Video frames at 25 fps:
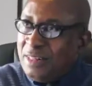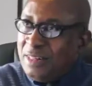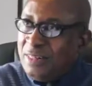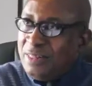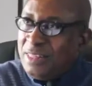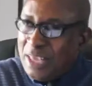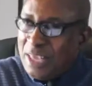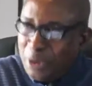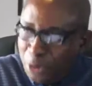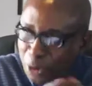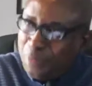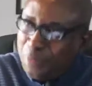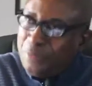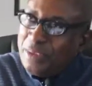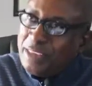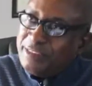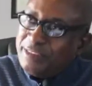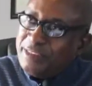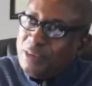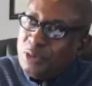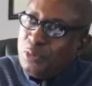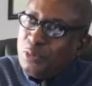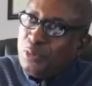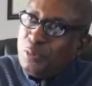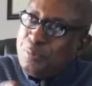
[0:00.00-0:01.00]
They
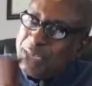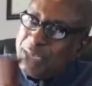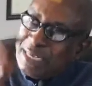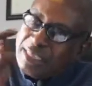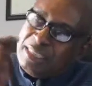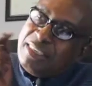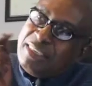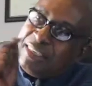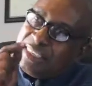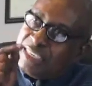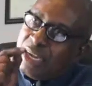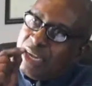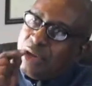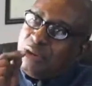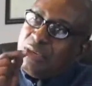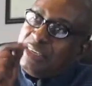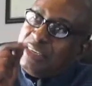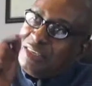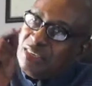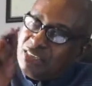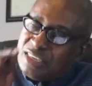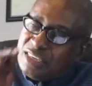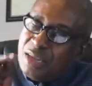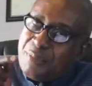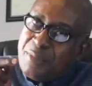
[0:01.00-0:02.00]
obviously will be critical in
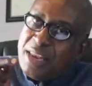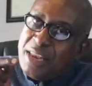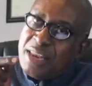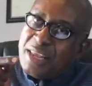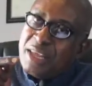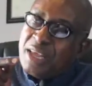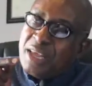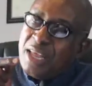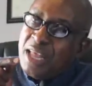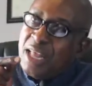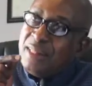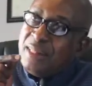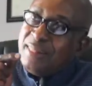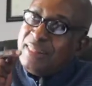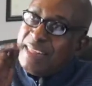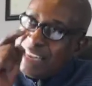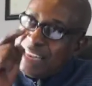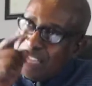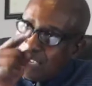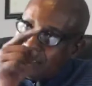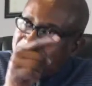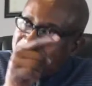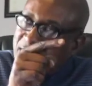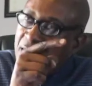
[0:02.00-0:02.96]
determining the next